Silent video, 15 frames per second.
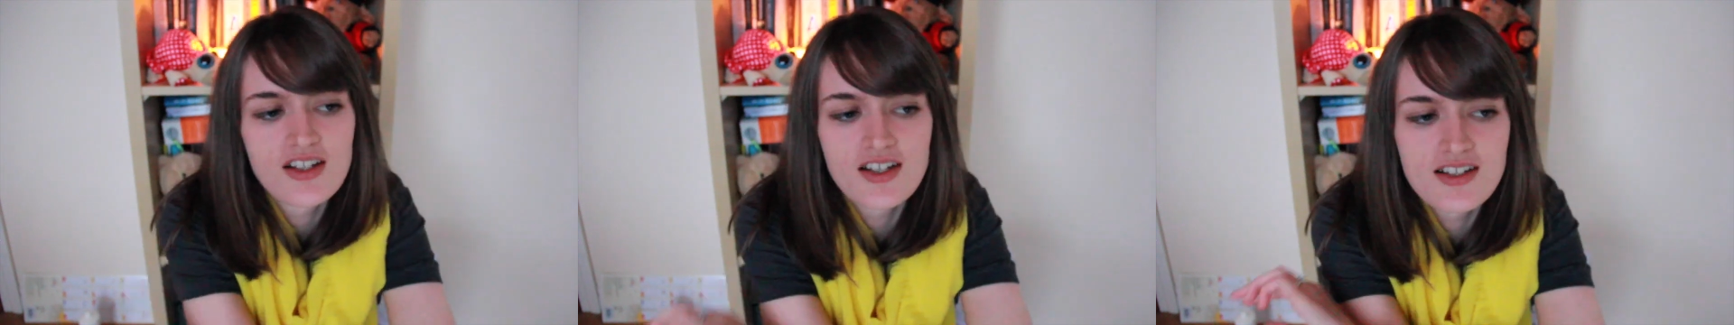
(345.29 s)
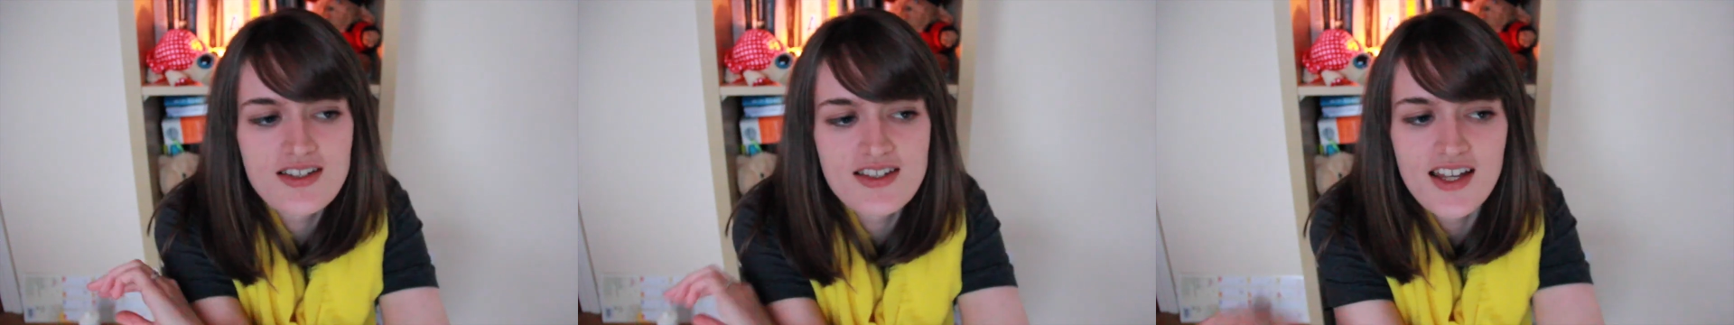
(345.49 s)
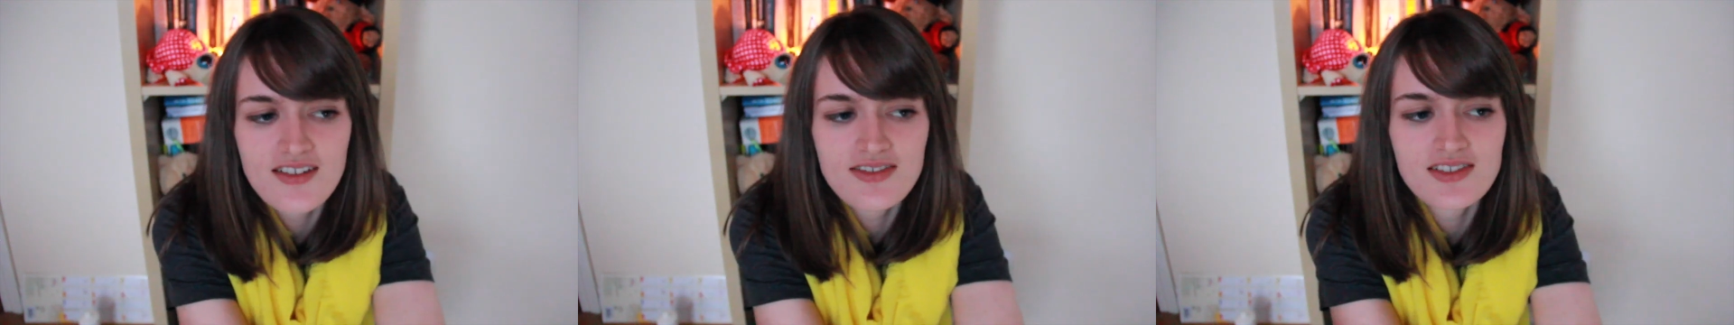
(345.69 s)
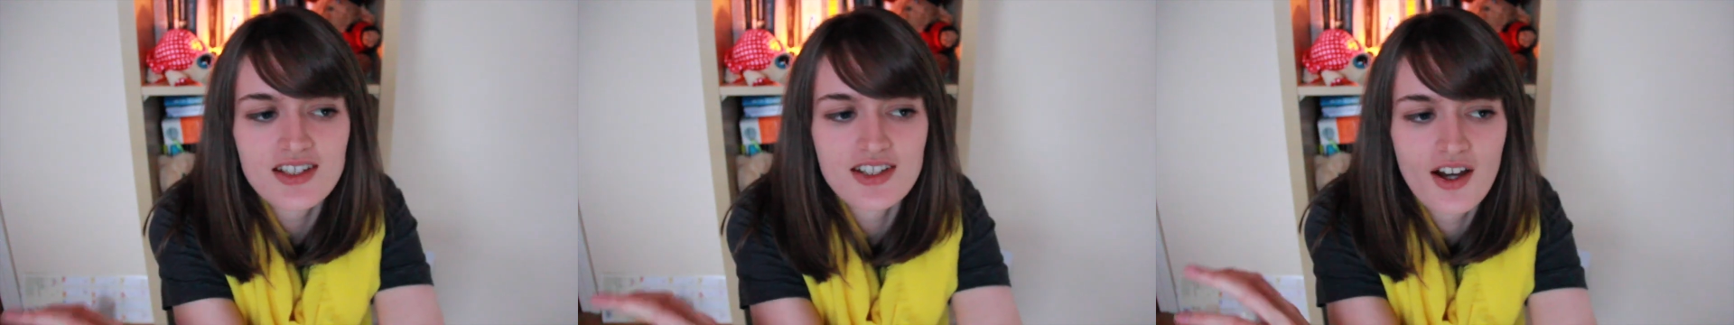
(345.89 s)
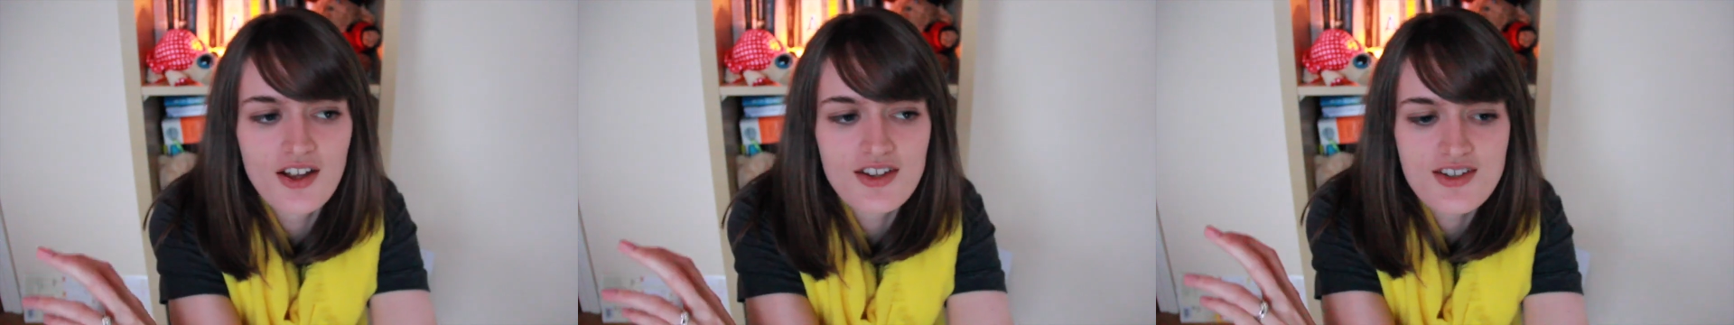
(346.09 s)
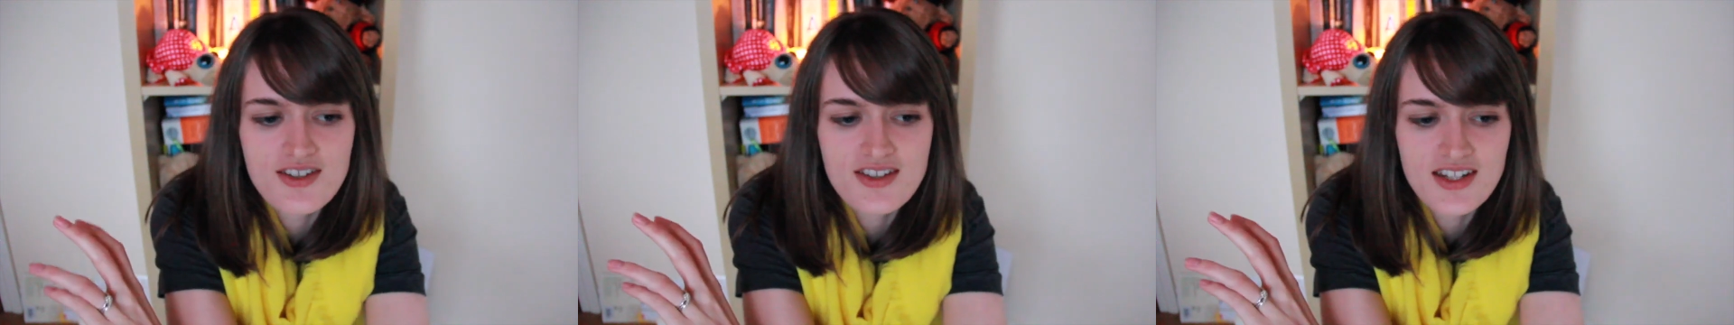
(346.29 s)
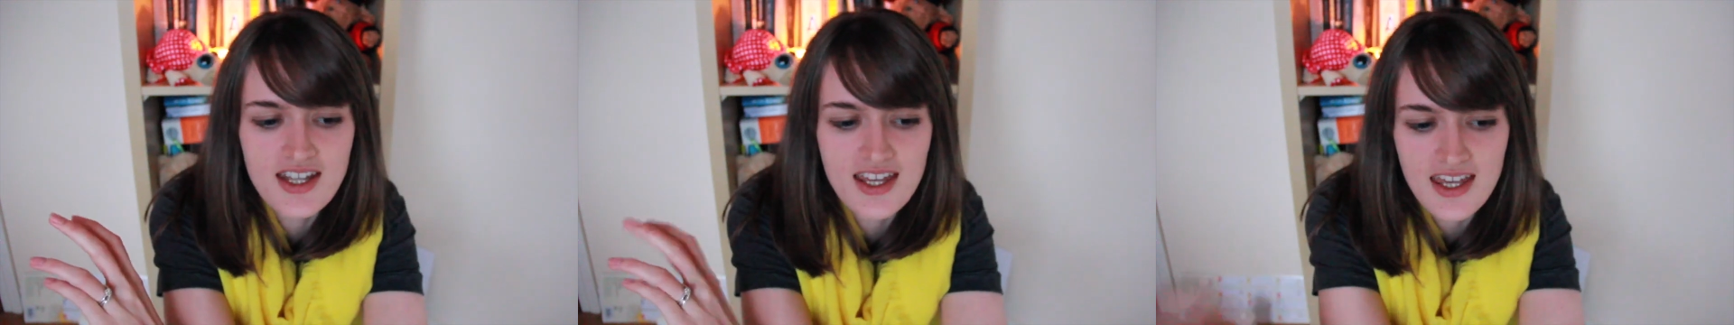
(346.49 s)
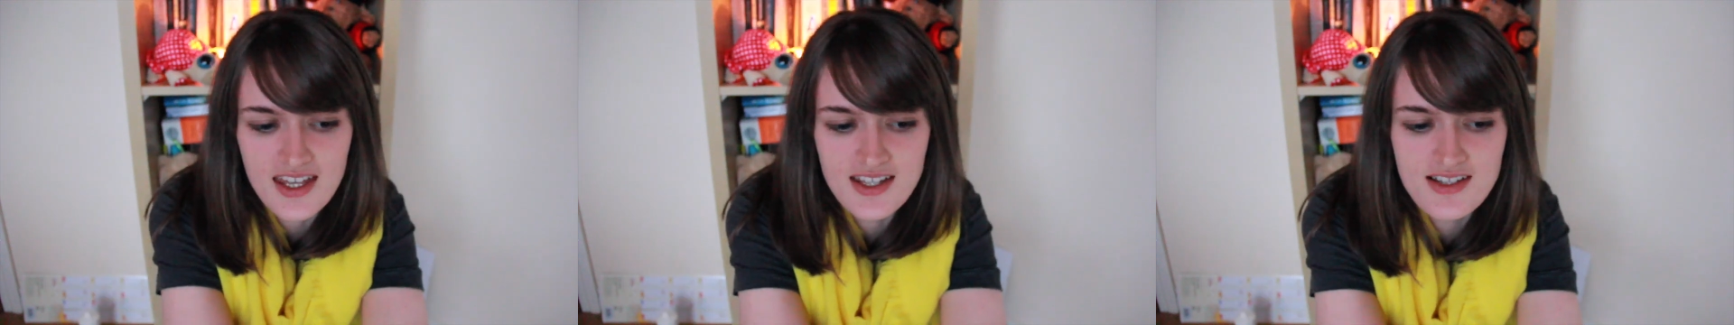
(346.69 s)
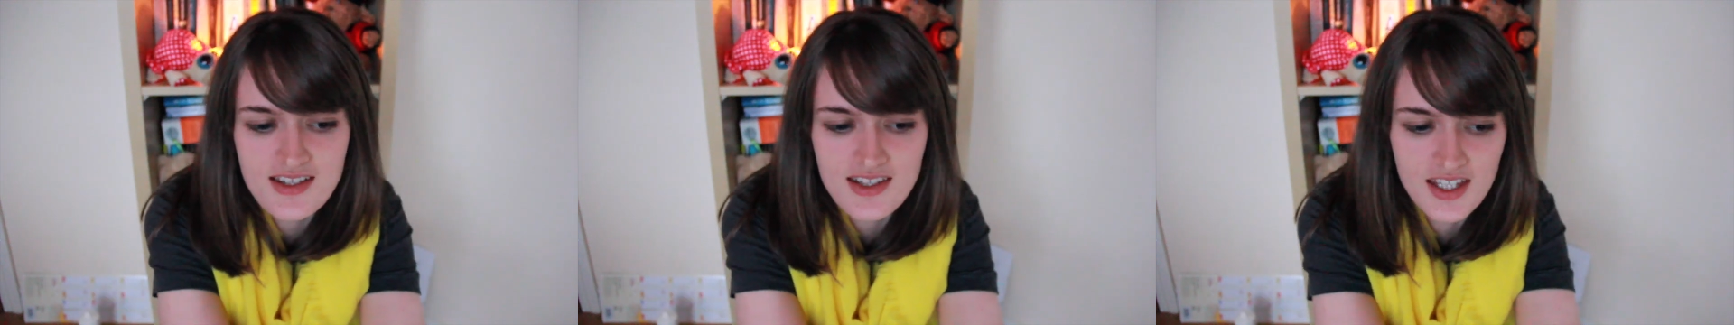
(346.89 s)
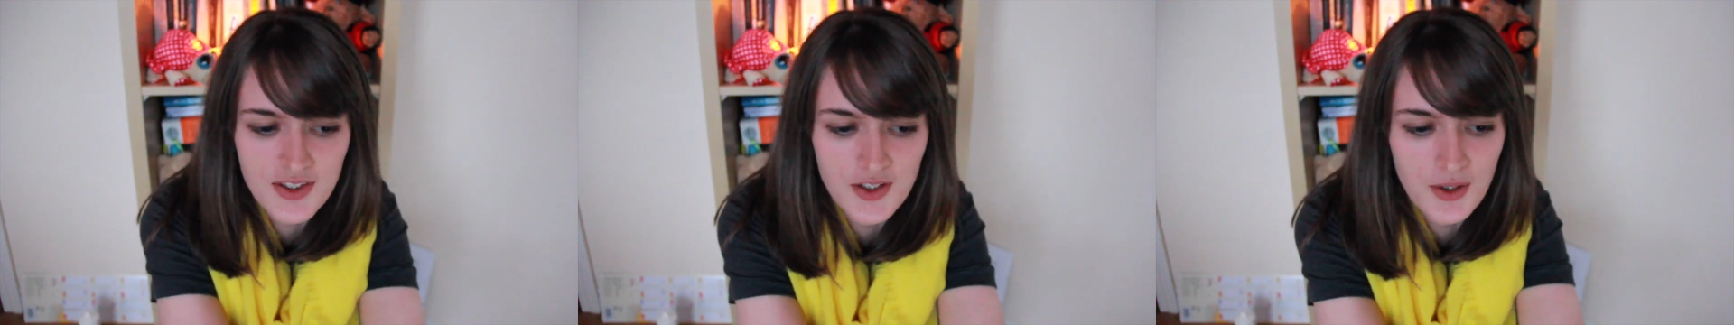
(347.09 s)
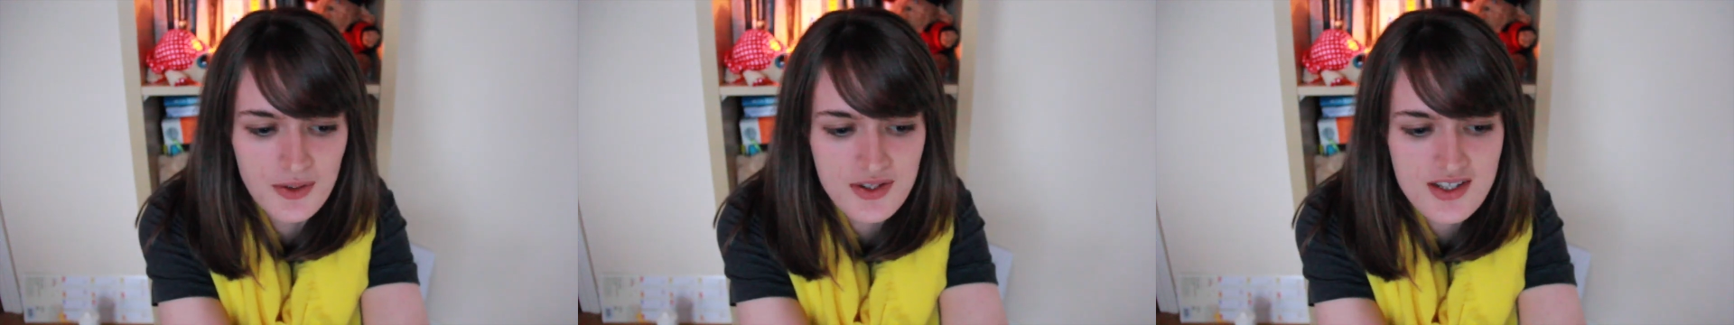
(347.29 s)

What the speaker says: It's definitely not just an age thing though.